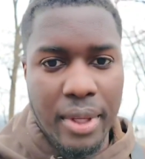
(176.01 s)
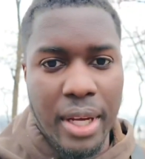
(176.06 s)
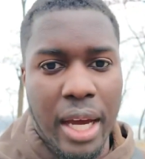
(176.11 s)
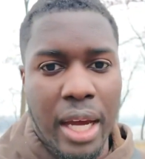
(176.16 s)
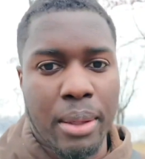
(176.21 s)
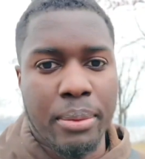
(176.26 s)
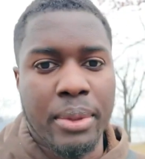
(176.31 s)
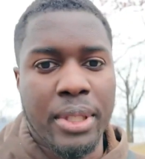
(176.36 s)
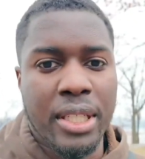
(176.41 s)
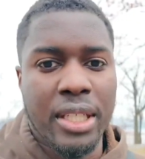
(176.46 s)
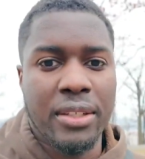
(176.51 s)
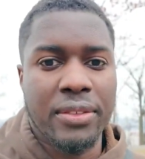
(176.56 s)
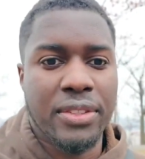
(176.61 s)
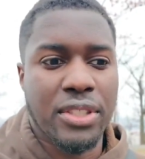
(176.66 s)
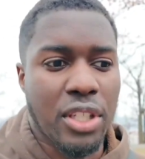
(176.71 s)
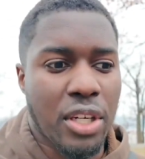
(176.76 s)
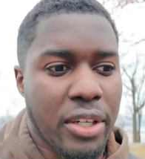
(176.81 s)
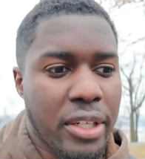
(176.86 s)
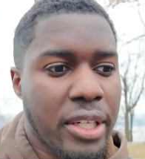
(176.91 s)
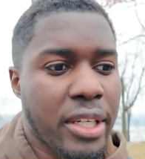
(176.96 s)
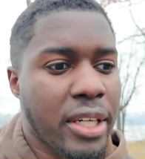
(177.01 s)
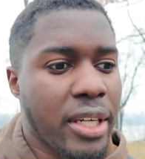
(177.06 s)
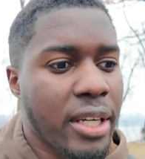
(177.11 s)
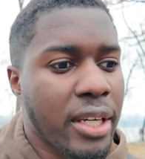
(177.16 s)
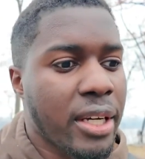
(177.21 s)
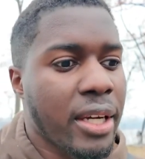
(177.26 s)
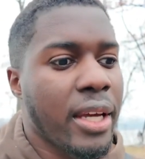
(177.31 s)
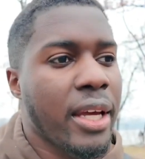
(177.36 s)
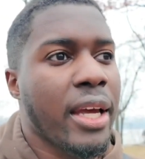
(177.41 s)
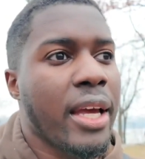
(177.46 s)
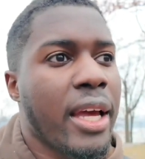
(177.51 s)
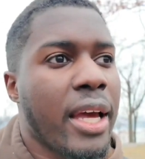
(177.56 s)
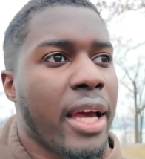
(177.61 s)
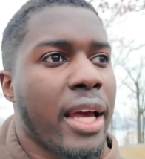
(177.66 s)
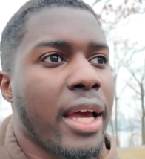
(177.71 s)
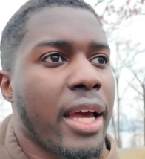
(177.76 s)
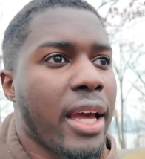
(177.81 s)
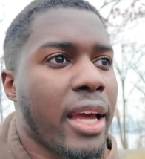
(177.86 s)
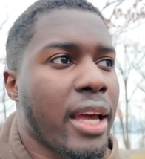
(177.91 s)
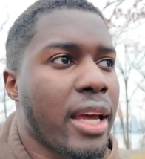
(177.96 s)
I believe, sorry.
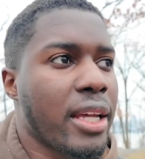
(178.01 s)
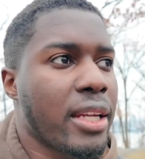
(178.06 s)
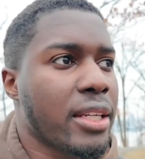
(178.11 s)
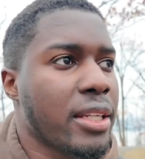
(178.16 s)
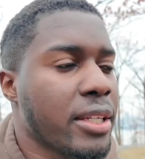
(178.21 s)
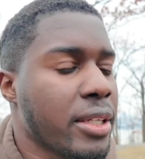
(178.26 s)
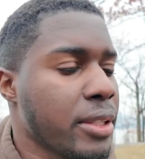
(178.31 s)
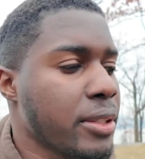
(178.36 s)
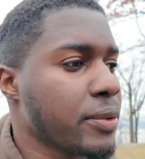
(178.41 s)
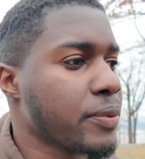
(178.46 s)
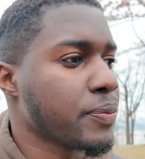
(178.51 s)
And,